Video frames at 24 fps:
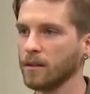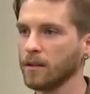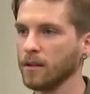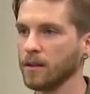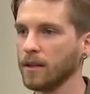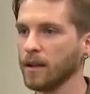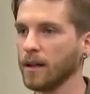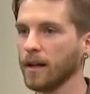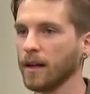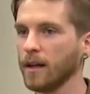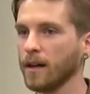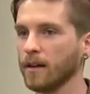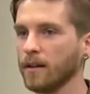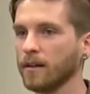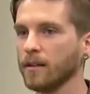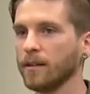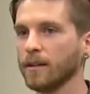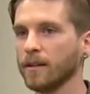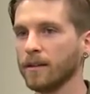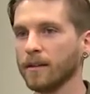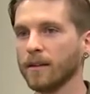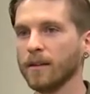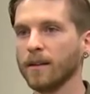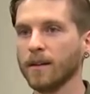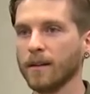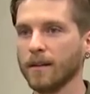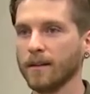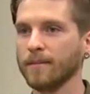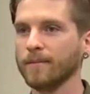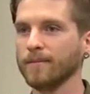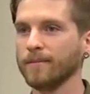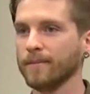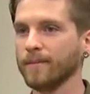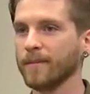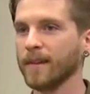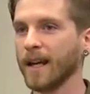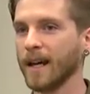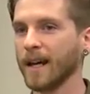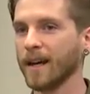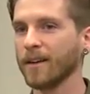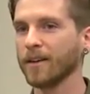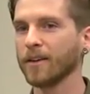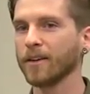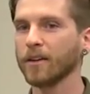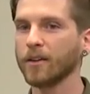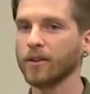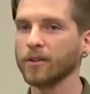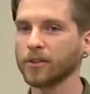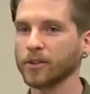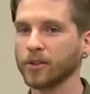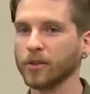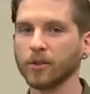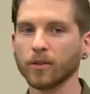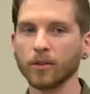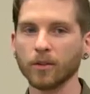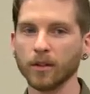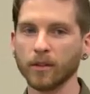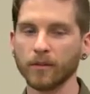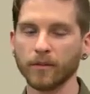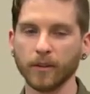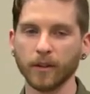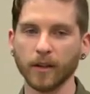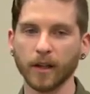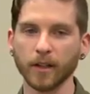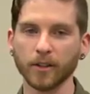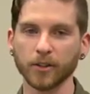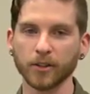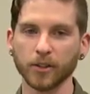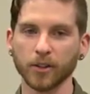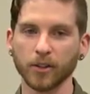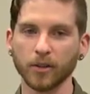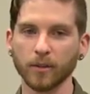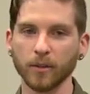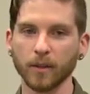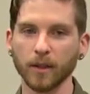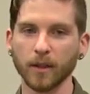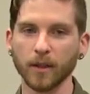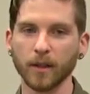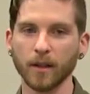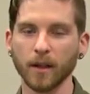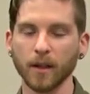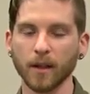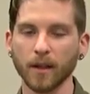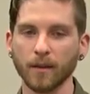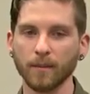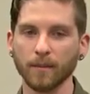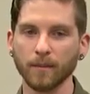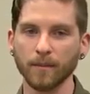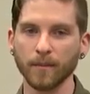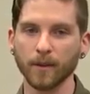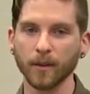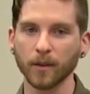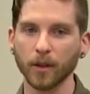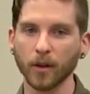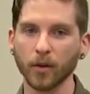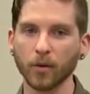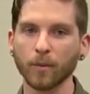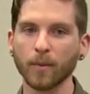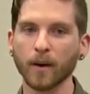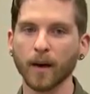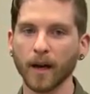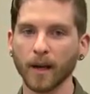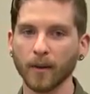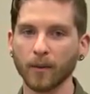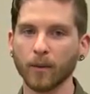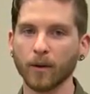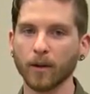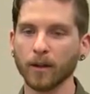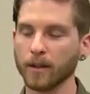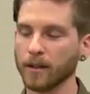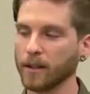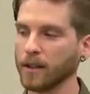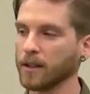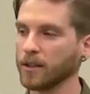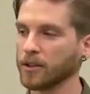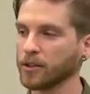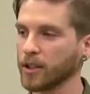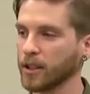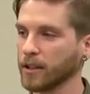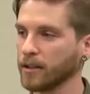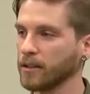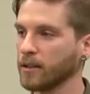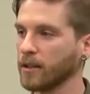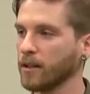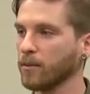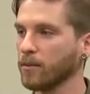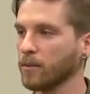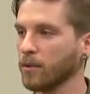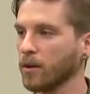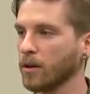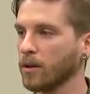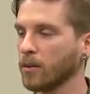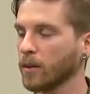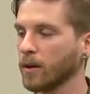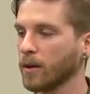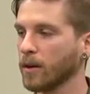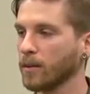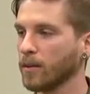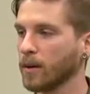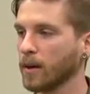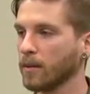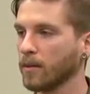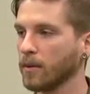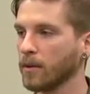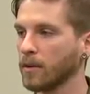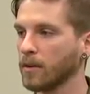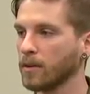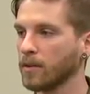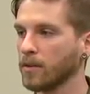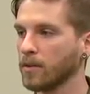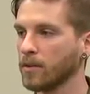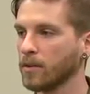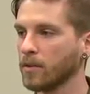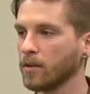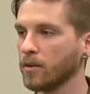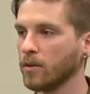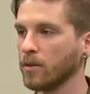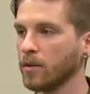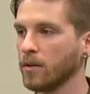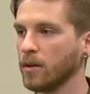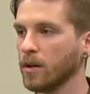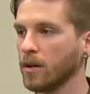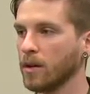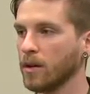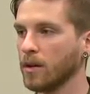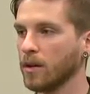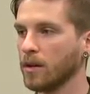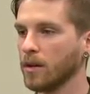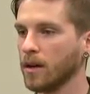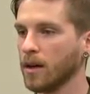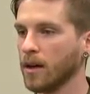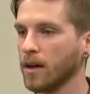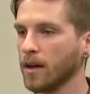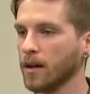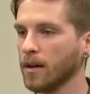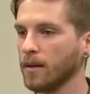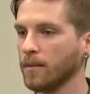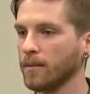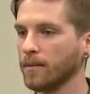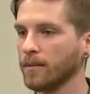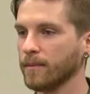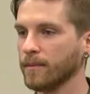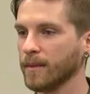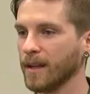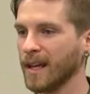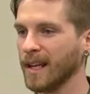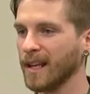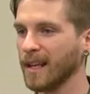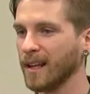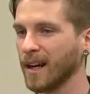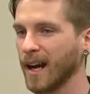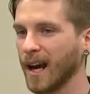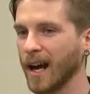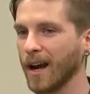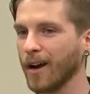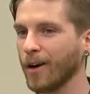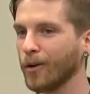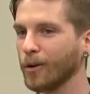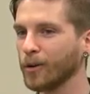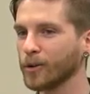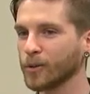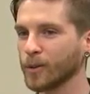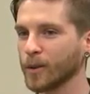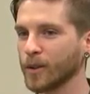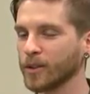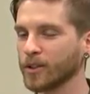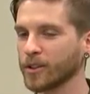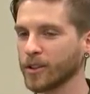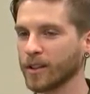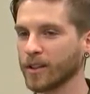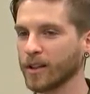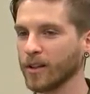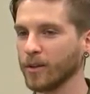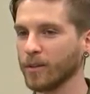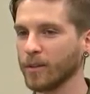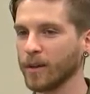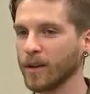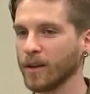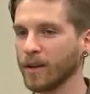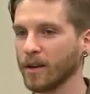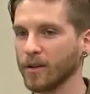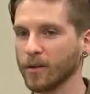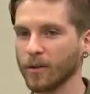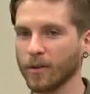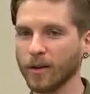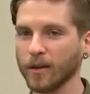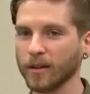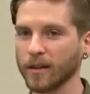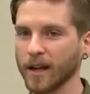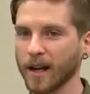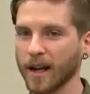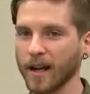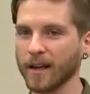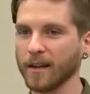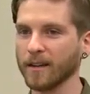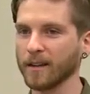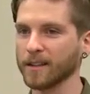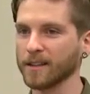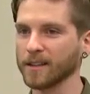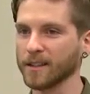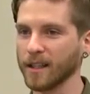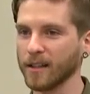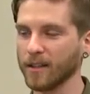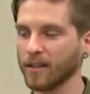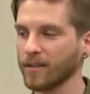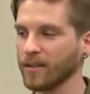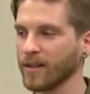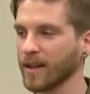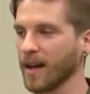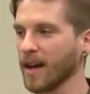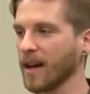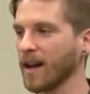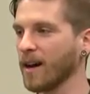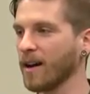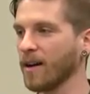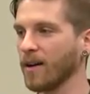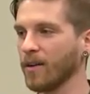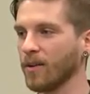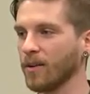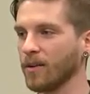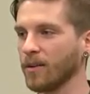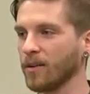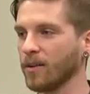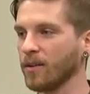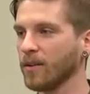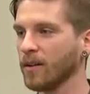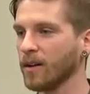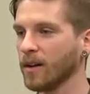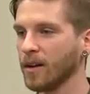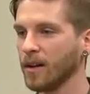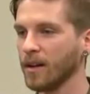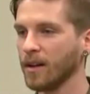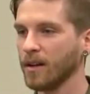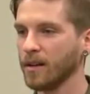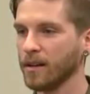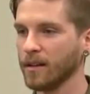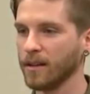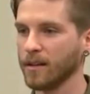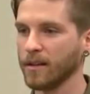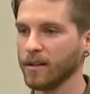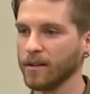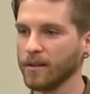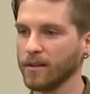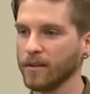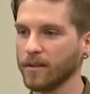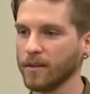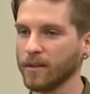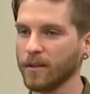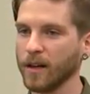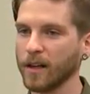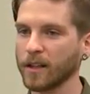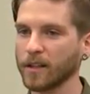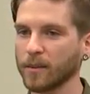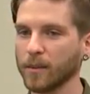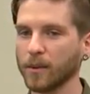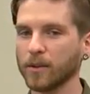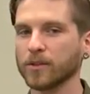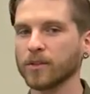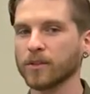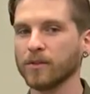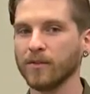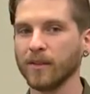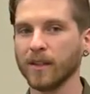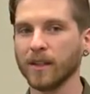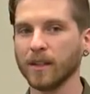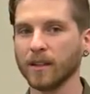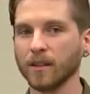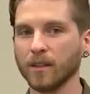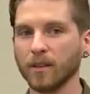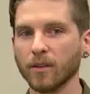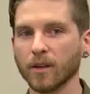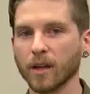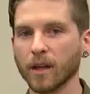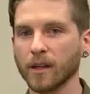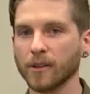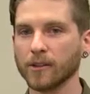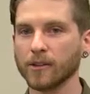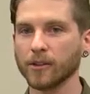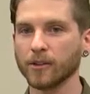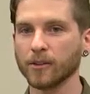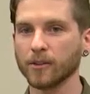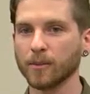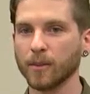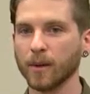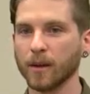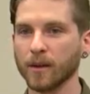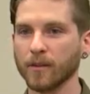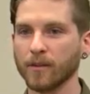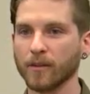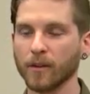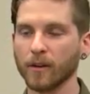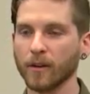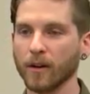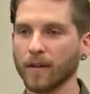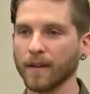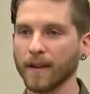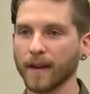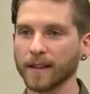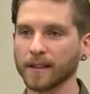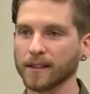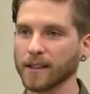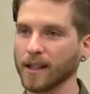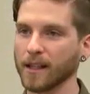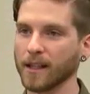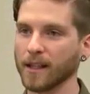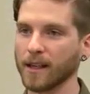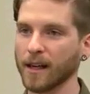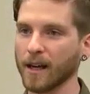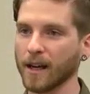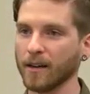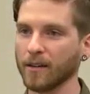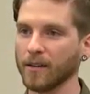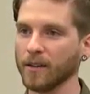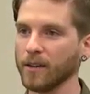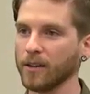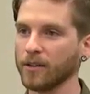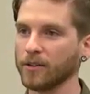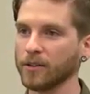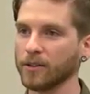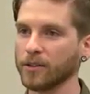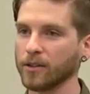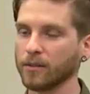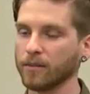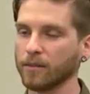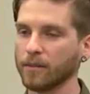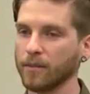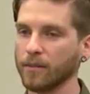yeah. Yeah, you can always Google if you're not sure, but um, the Lone Pine one and then the Chestnut and Broadway are probably the two. Um, and it, I always wish that there would be another one kind of in the center of town or they're, they're not the most convenient locations, but if you're on that side of town, you know, just